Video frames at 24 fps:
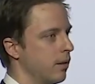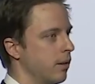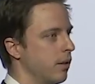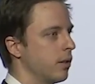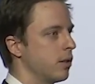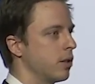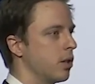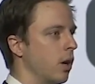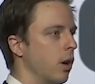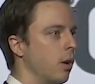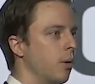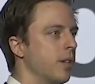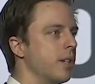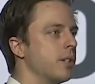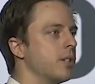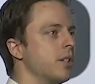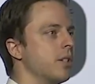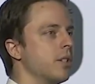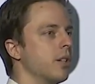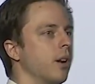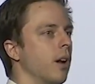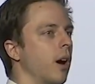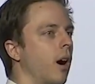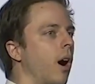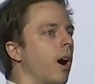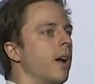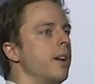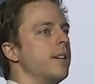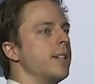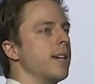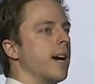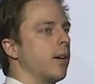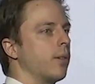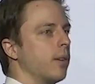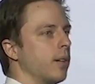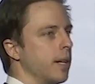So this is an
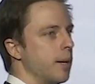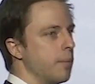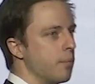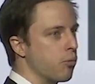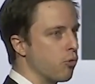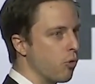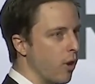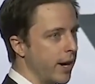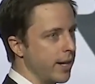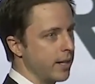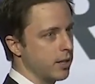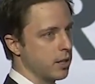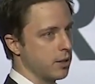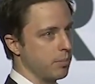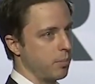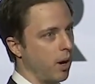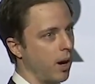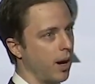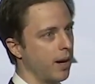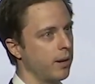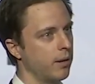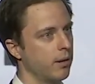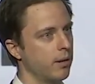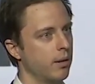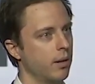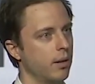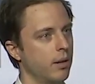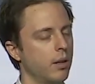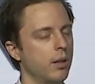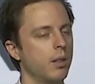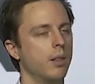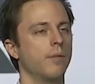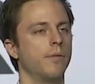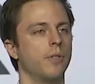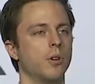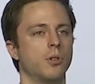undoubtedly bright spot
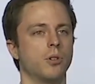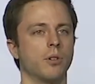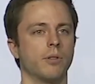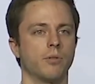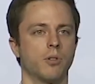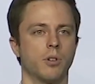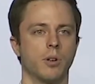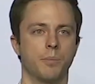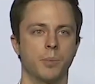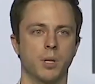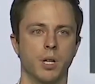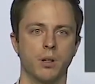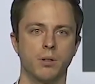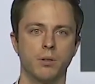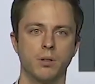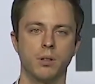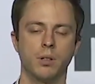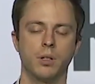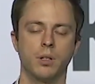in the future of crypto.